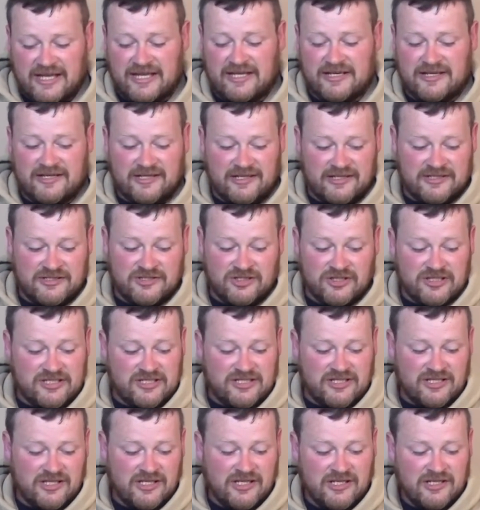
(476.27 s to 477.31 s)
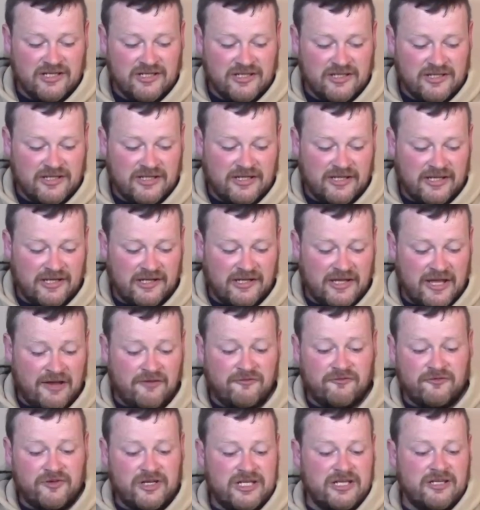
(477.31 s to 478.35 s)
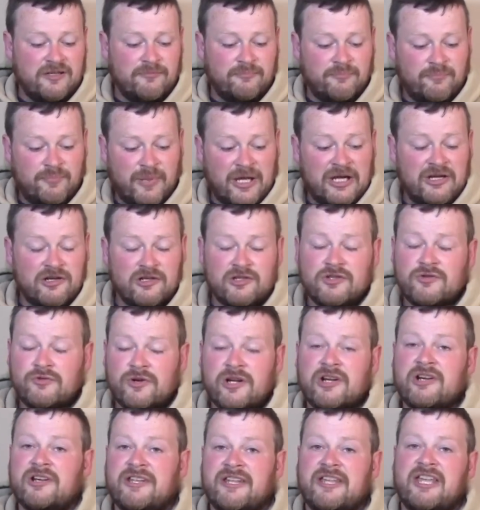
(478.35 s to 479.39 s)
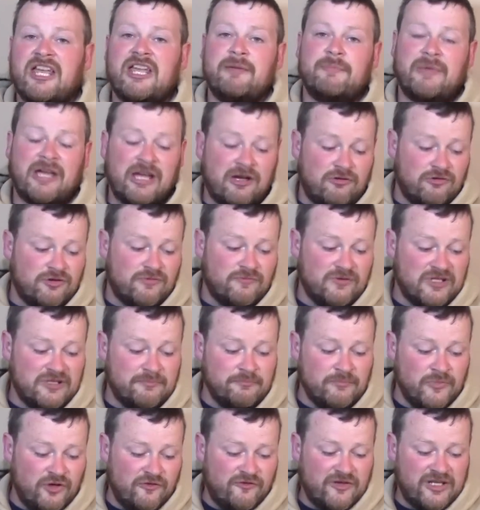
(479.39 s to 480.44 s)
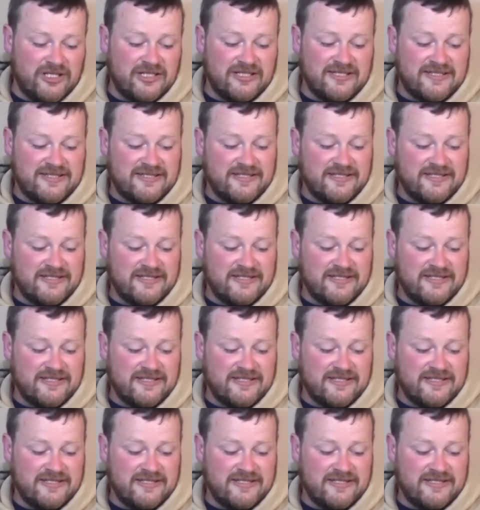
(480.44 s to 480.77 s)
And it's just every better trigger that came out was moving the